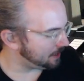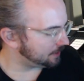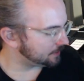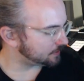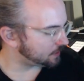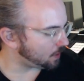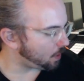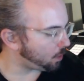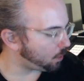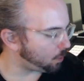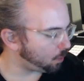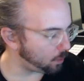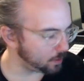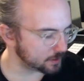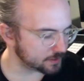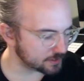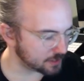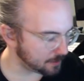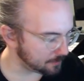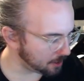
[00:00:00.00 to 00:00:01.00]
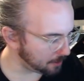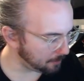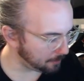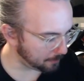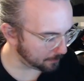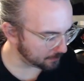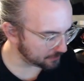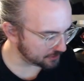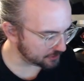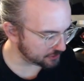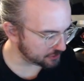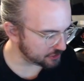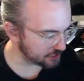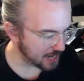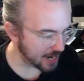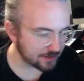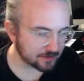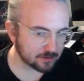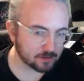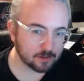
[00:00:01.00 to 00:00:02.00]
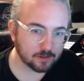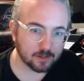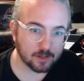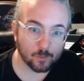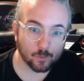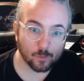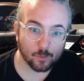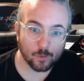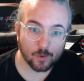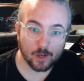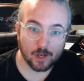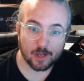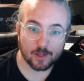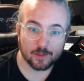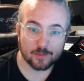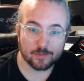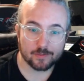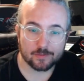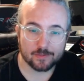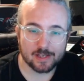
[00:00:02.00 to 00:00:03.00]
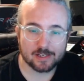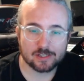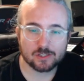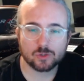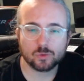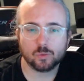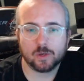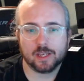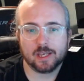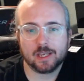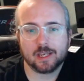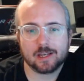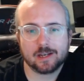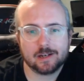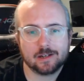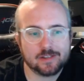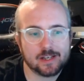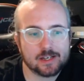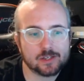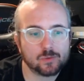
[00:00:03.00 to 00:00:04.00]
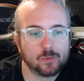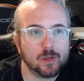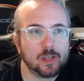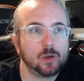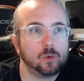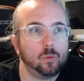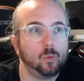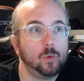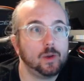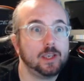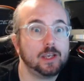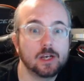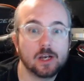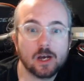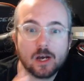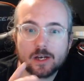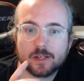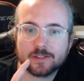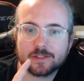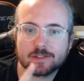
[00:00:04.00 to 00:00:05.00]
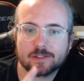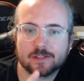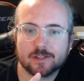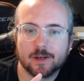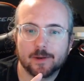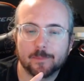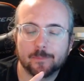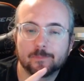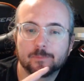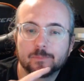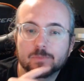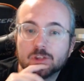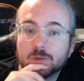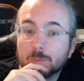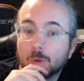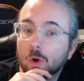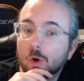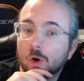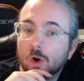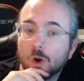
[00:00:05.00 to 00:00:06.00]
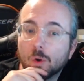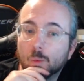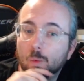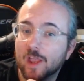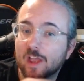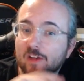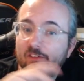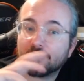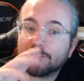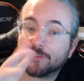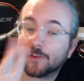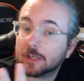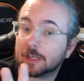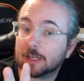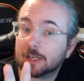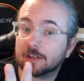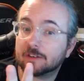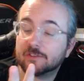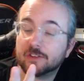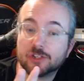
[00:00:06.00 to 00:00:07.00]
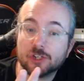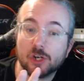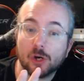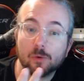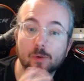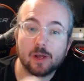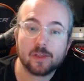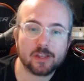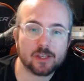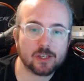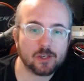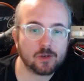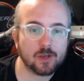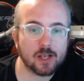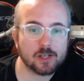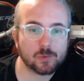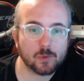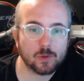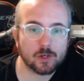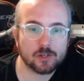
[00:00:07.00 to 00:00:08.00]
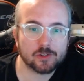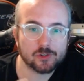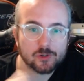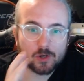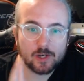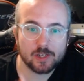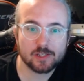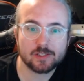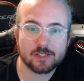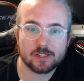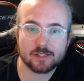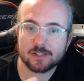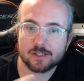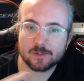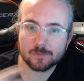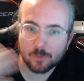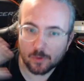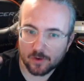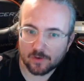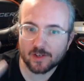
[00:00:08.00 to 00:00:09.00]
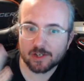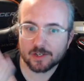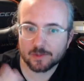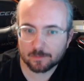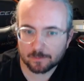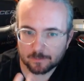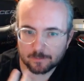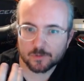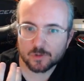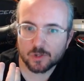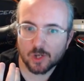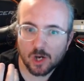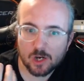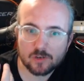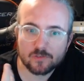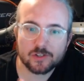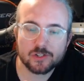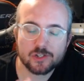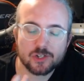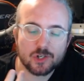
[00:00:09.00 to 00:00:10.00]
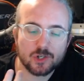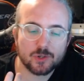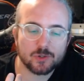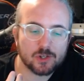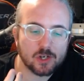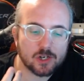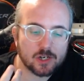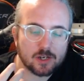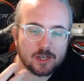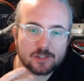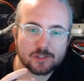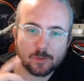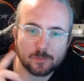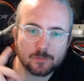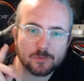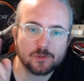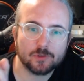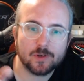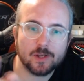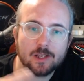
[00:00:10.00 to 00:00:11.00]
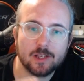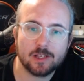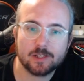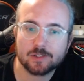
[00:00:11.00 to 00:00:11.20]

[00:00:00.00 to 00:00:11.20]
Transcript: So what's coming up on the channel next week? Next week we got tomorrow we have a fun little video. I think you guys will enjoy it. More of a talk video, talking a top 3.